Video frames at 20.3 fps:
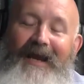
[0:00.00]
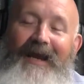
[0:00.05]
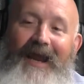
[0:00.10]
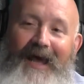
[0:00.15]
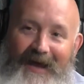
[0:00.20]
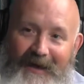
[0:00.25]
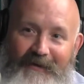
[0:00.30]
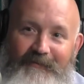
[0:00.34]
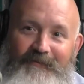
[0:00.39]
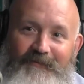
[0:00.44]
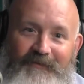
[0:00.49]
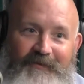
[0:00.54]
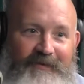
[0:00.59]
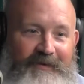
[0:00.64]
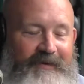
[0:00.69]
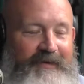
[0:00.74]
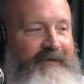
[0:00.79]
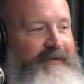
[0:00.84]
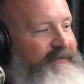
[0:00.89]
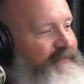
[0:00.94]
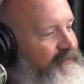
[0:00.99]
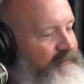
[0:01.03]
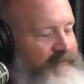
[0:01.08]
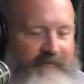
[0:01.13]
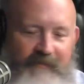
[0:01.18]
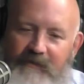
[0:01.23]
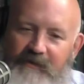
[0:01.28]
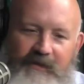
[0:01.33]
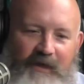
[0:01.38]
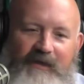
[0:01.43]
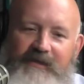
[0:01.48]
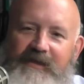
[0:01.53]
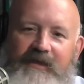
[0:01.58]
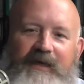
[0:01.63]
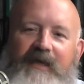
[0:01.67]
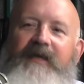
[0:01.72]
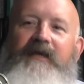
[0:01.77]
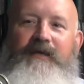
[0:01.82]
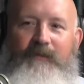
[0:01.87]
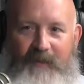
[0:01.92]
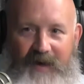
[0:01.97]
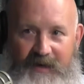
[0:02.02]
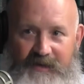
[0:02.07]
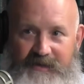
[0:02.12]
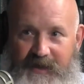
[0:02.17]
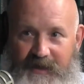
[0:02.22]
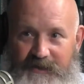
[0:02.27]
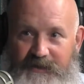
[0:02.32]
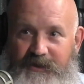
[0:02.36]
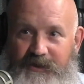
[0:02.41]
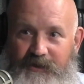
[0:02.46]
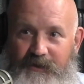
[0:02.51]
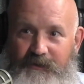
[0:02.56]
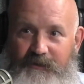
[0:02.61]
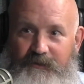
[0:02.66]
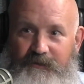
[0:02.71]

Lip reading: life doesn't need to make sense to you.